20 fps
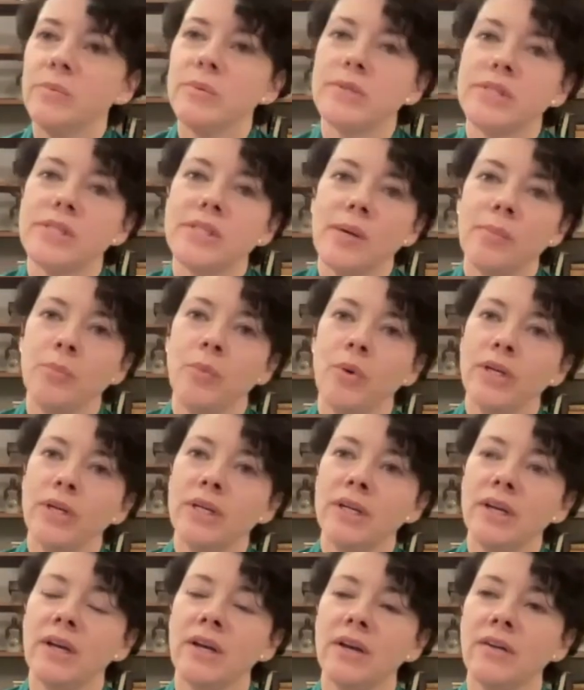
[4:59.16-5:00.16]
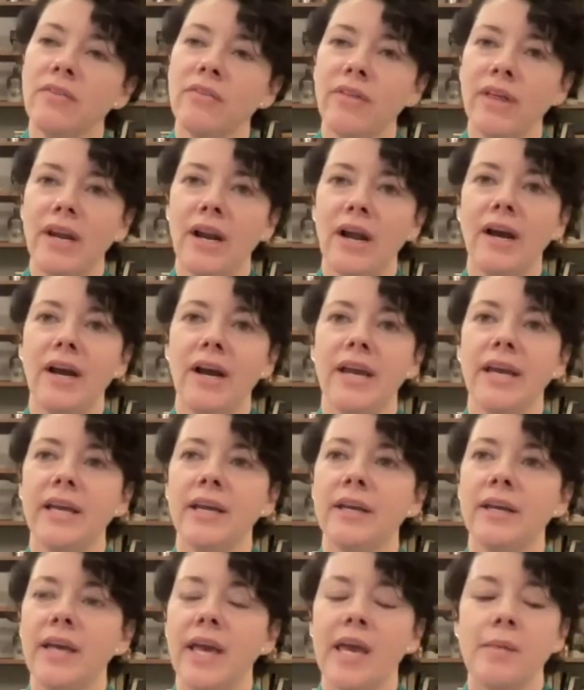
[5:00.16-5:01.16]
was someone that
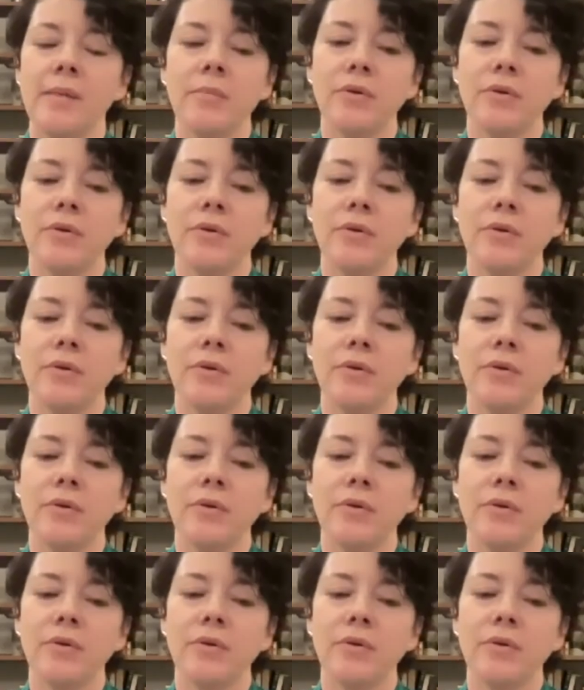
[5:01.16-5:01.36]
I came